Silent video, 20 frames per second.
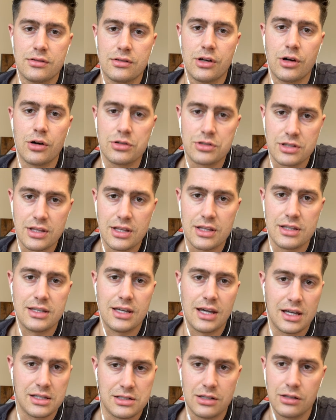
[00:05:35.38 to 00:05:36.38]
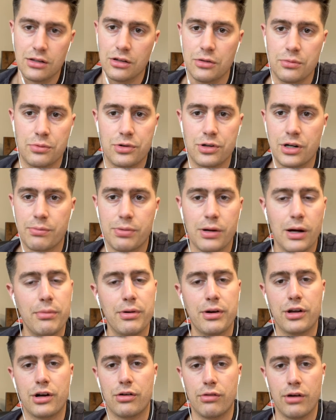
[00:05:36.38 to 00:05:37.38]
go to the DAT load board. You're
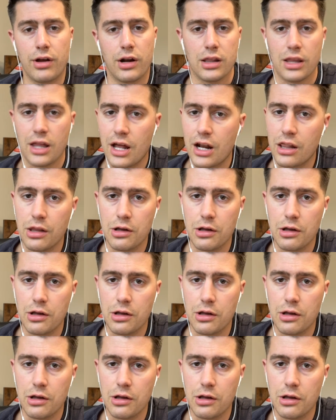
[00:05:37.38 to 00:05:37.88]
probably gonna run a lot